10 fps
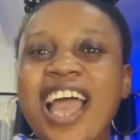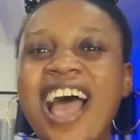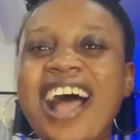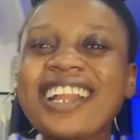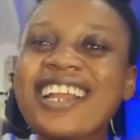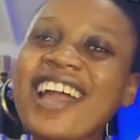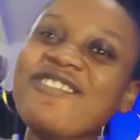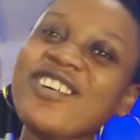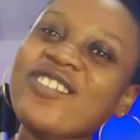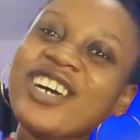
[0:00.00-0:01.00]
hello
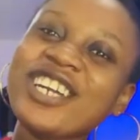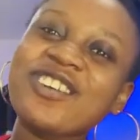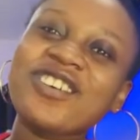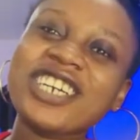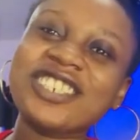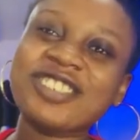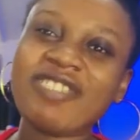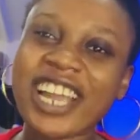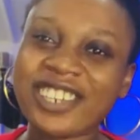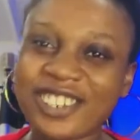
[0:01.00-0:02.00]
everyone you welcome to
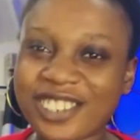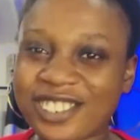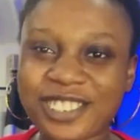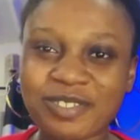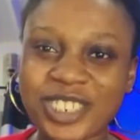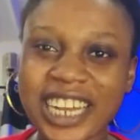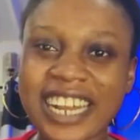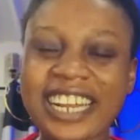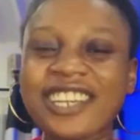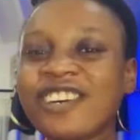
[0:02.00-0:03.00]
my youtube
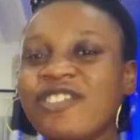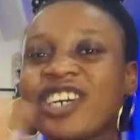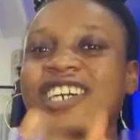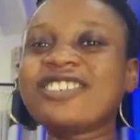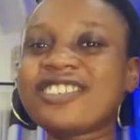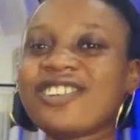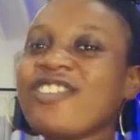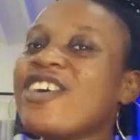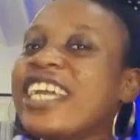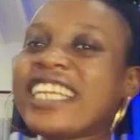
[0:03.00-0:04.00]
channel you're welcome to
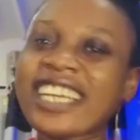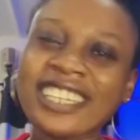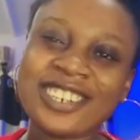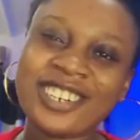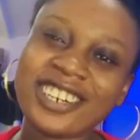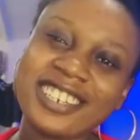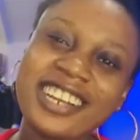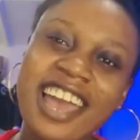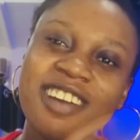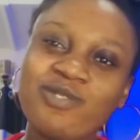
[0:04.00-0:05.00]
growing in god
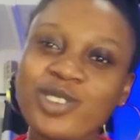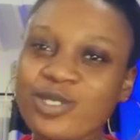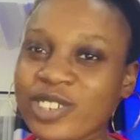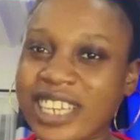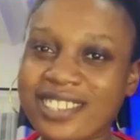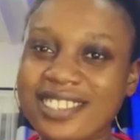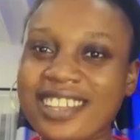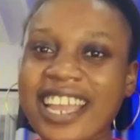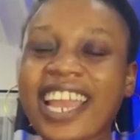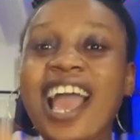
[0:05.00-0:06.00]
every
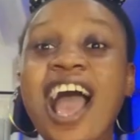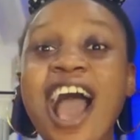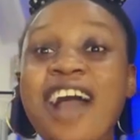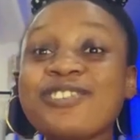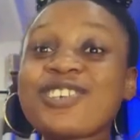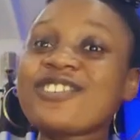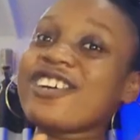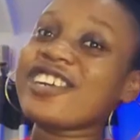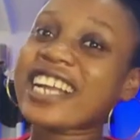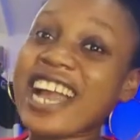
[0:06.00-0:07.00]
wednesday i'm so
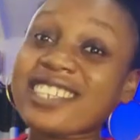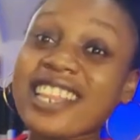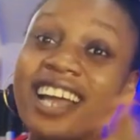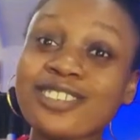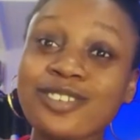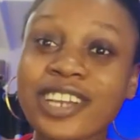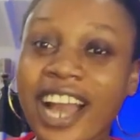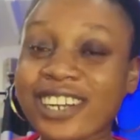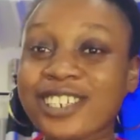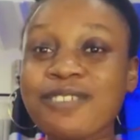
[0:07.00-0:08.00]
sorry guys last week
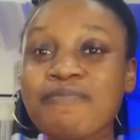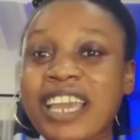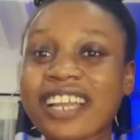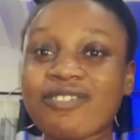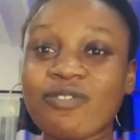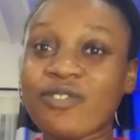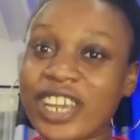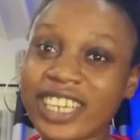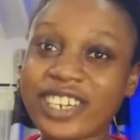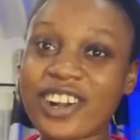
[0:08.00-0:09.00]
i couldn't make a
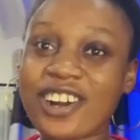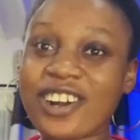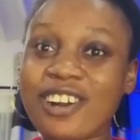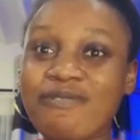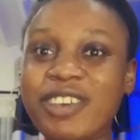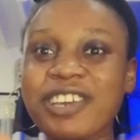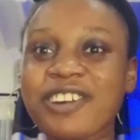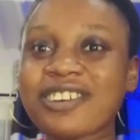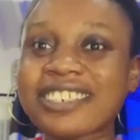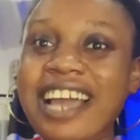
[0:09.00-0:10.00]
video
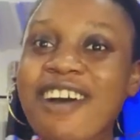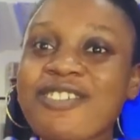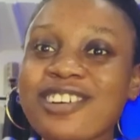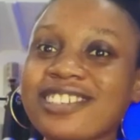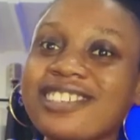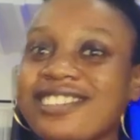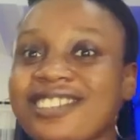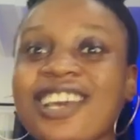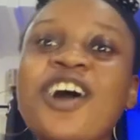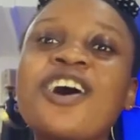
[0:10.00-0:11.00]
because i
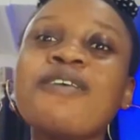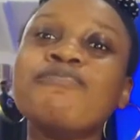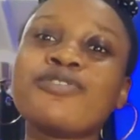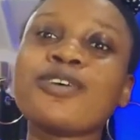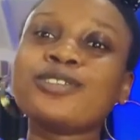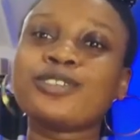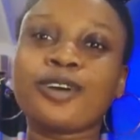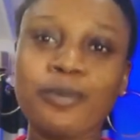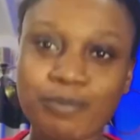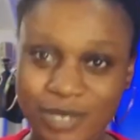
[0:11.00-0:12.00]
was so
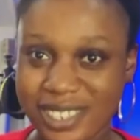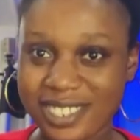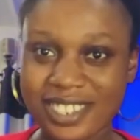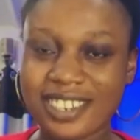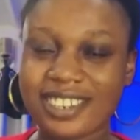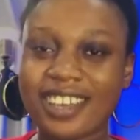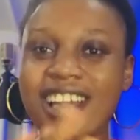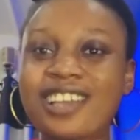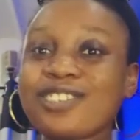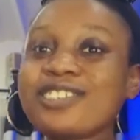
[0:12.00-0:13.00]
so busy
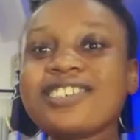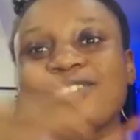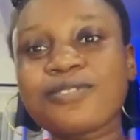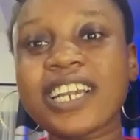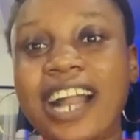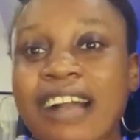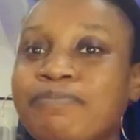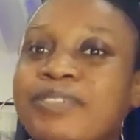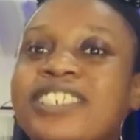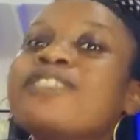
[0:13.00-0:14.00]
so this week
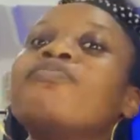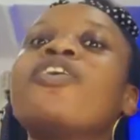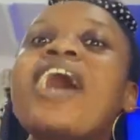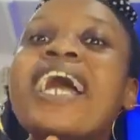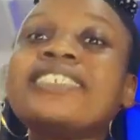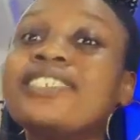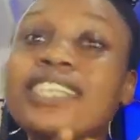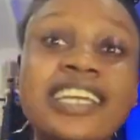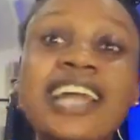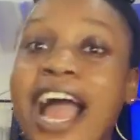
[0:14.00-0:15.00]
i'm busy but i
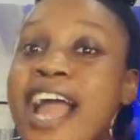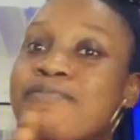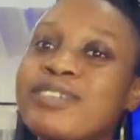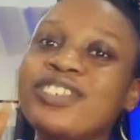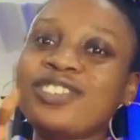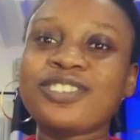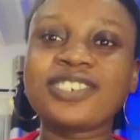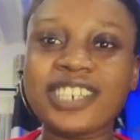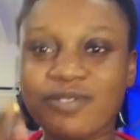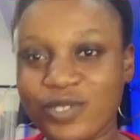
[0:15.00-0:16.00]
said i must do
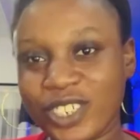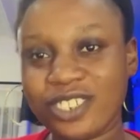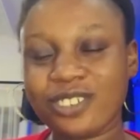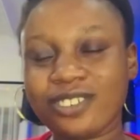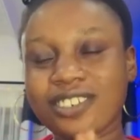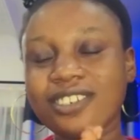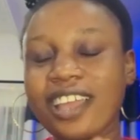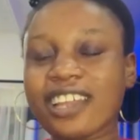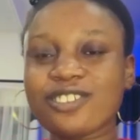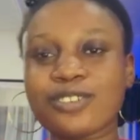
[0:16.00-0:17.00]
a video so
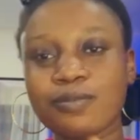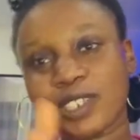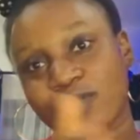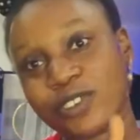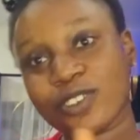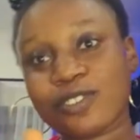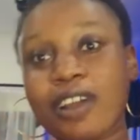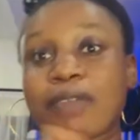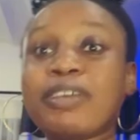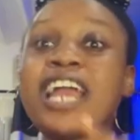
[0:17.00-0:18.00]
thank you so much for
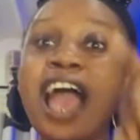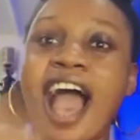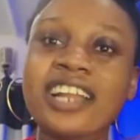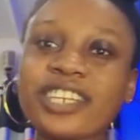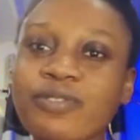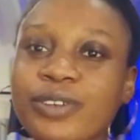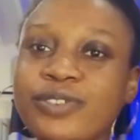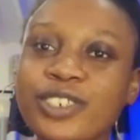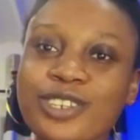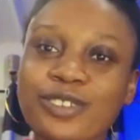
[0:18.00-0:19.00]
subscribing and if you've
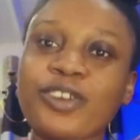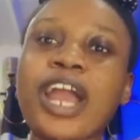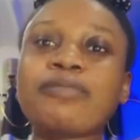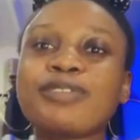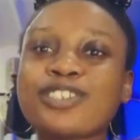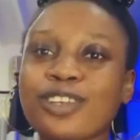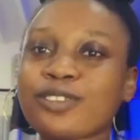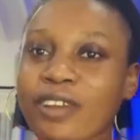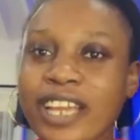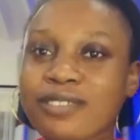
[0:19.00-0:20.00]
not subscribed please
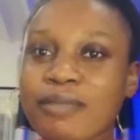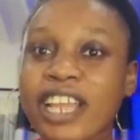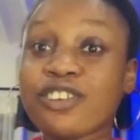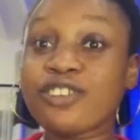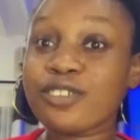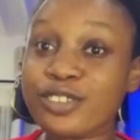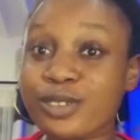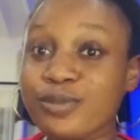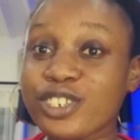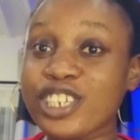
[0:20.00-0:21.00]
subscribe to my
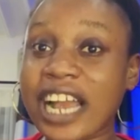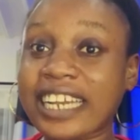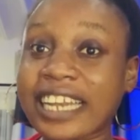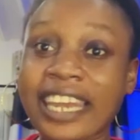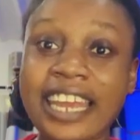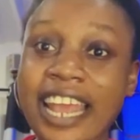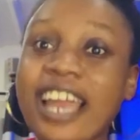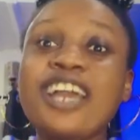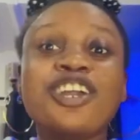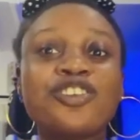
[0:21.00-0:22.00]
youtube channel
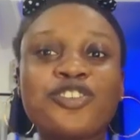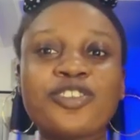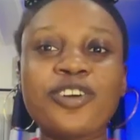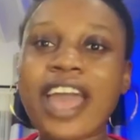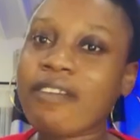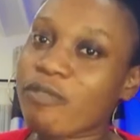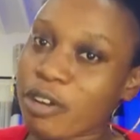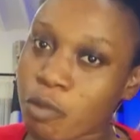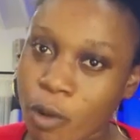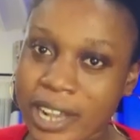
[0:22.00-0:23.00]
you know
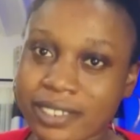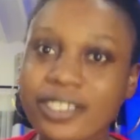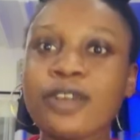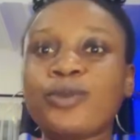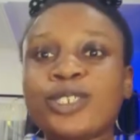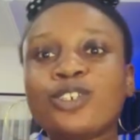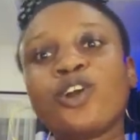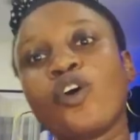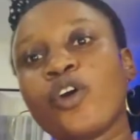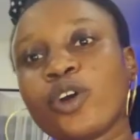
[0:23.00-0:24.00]
every wednesday we do
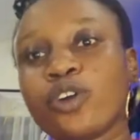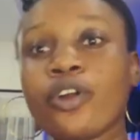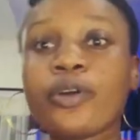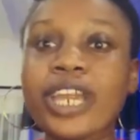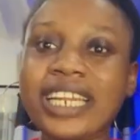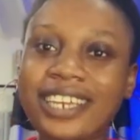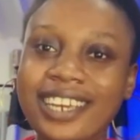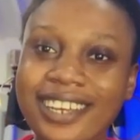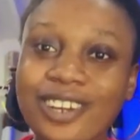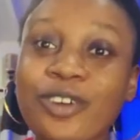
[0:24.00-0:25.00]
grow, growing
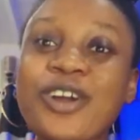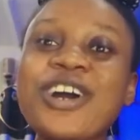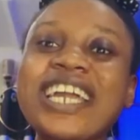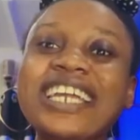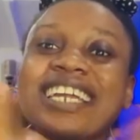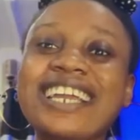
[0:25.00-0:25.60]
growing